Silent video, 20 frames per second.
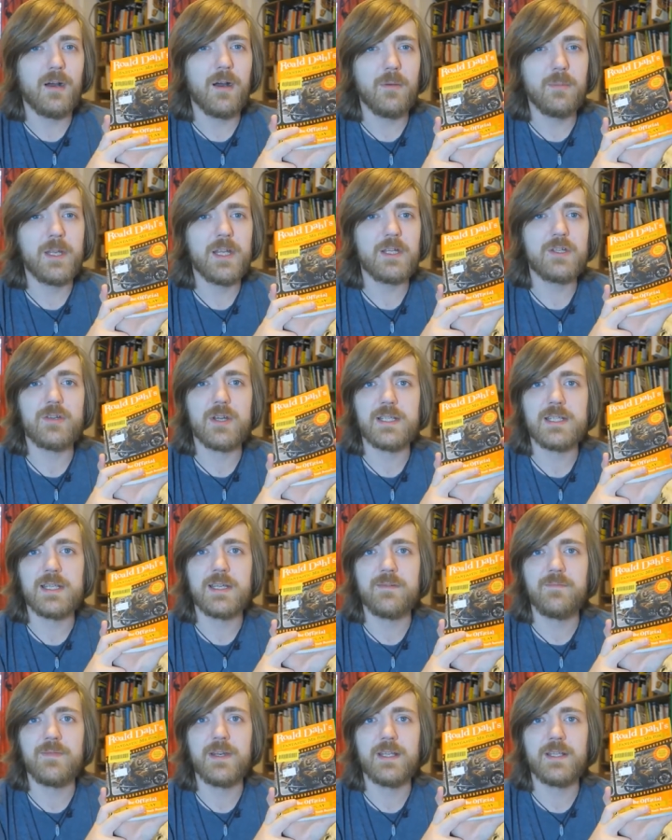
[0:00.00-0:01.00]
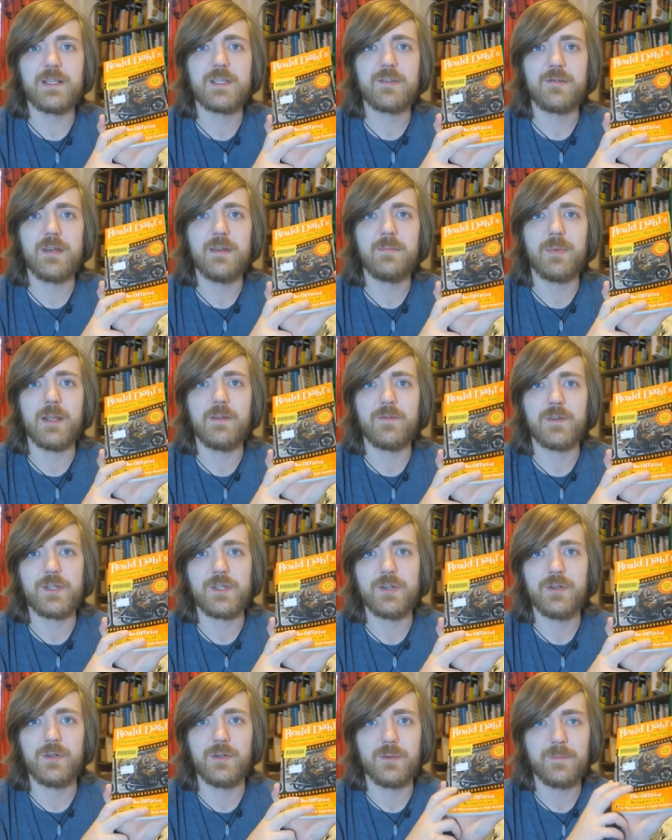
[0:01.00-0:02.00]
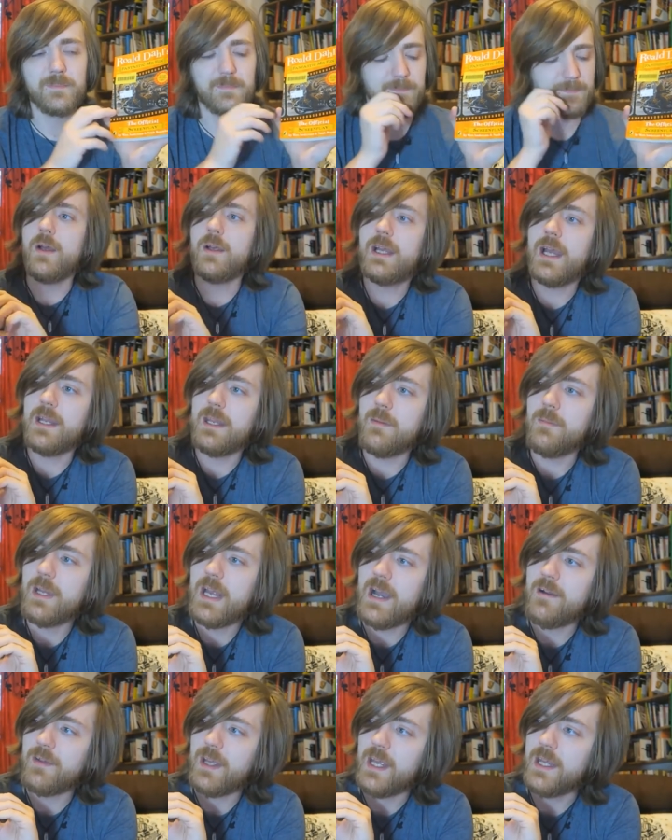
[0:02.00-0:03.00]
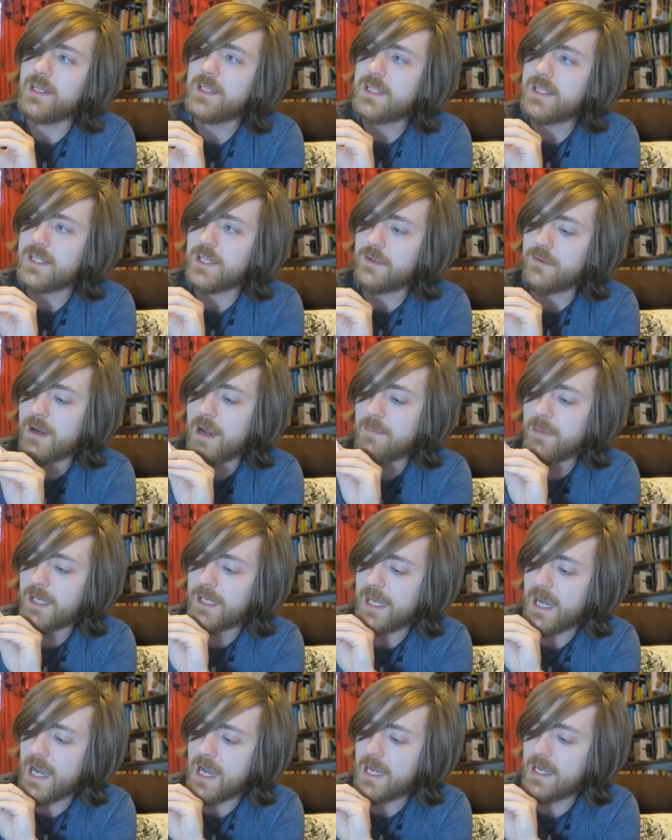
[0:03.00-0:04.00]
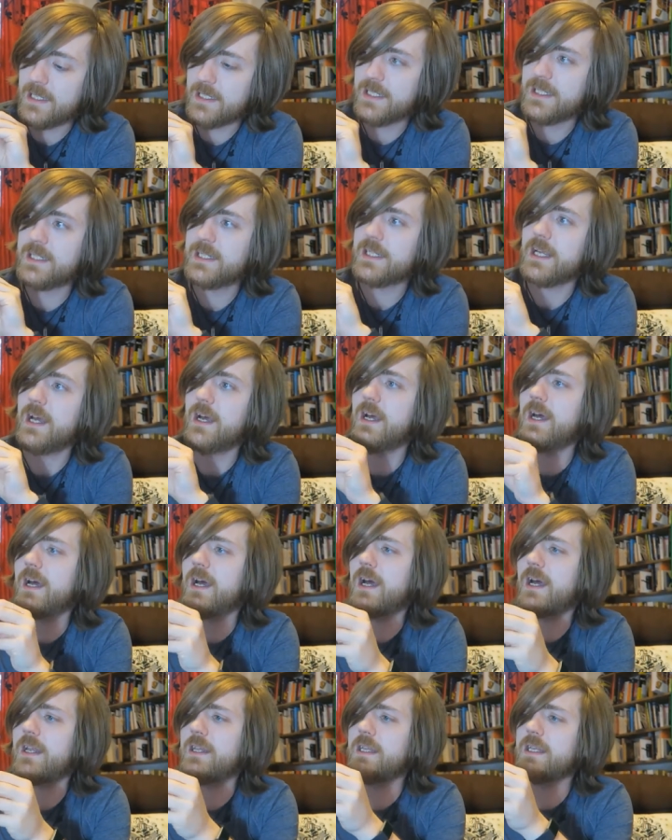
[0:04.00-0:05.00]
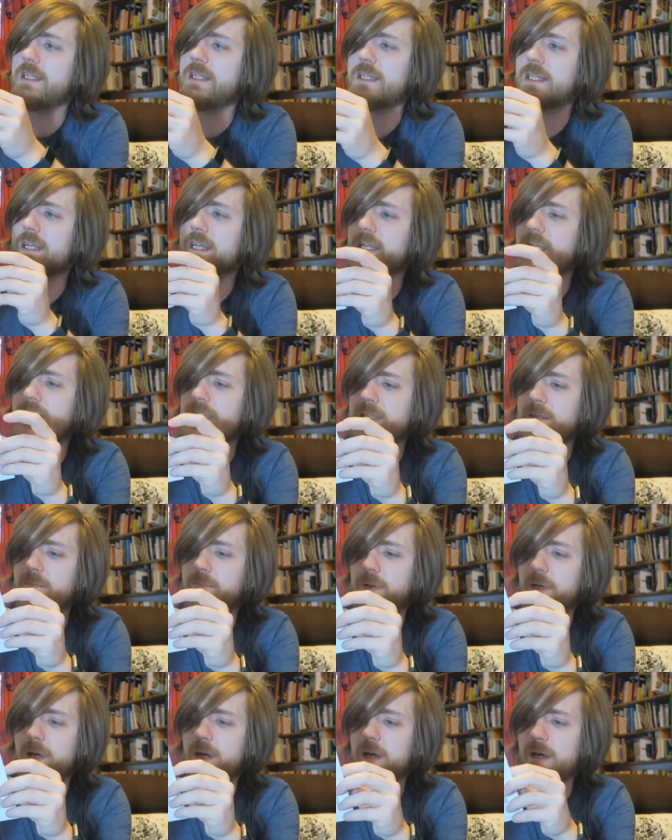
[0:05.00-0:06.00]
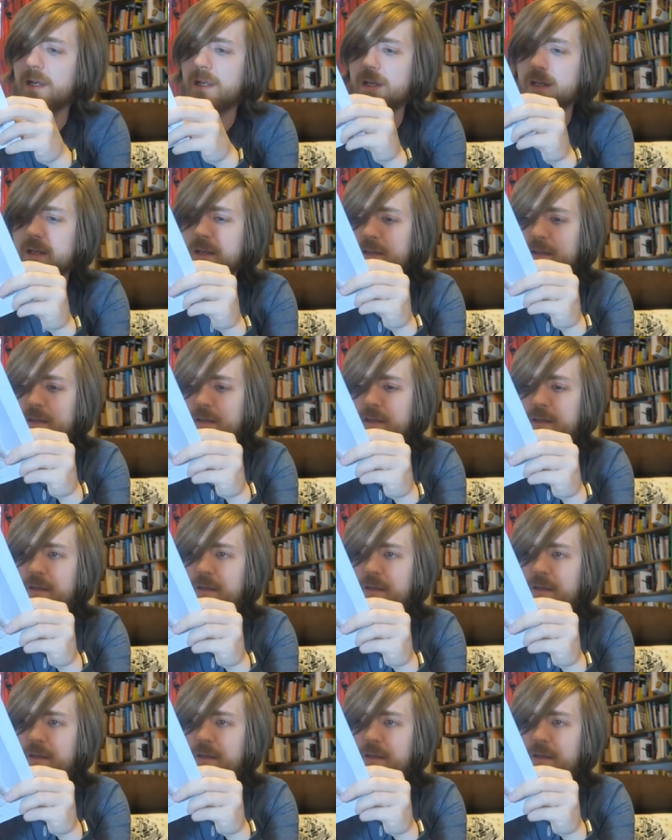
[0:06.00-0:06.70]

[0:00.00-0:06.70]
I'll be interested in reading the screenplay for sure. Okay, then we have Instagrammer Cats, and this is by...